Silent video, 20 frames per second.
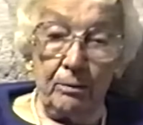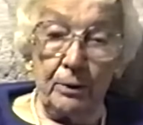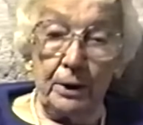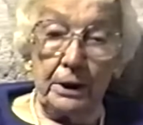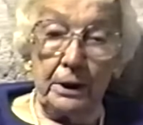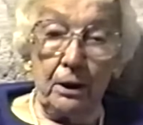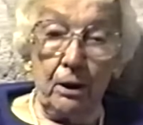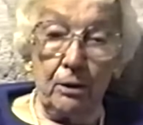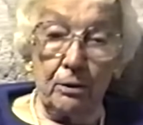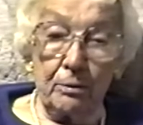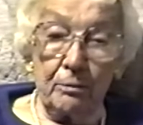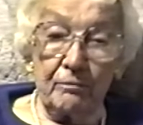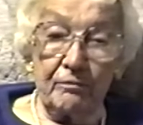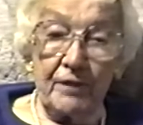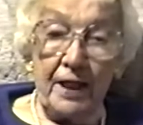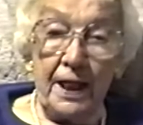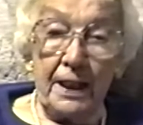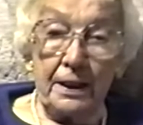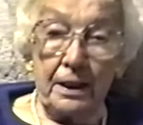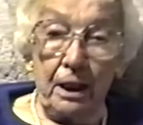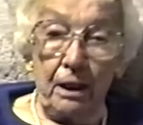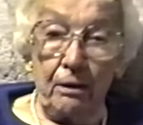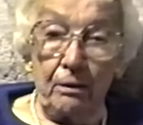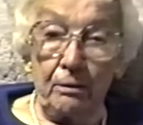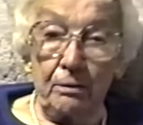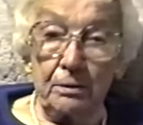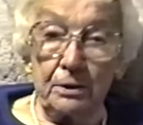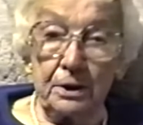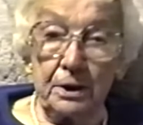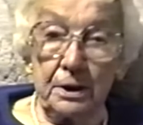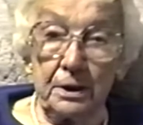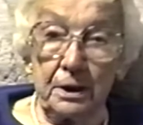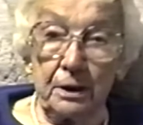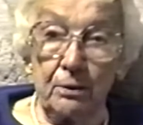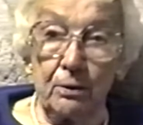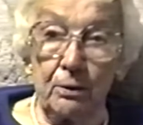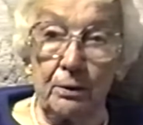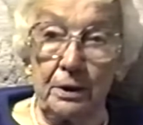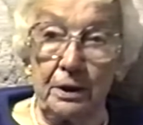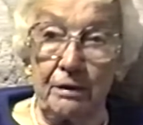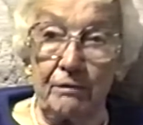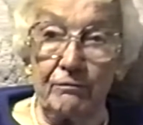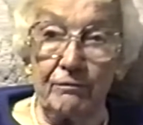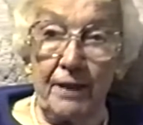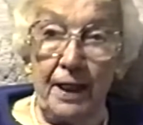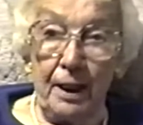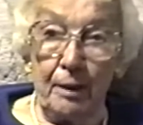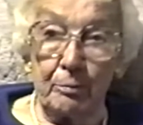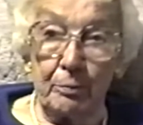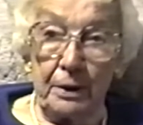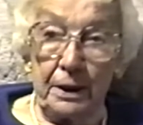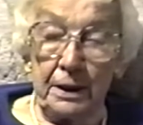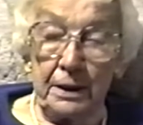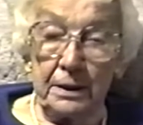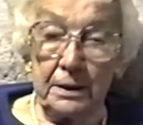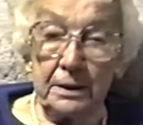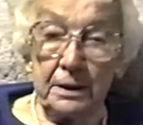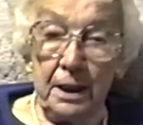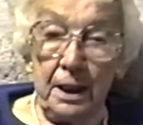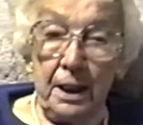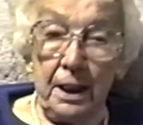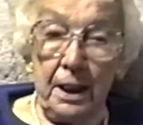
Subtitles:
We called them fire dogs to go in the fireplace.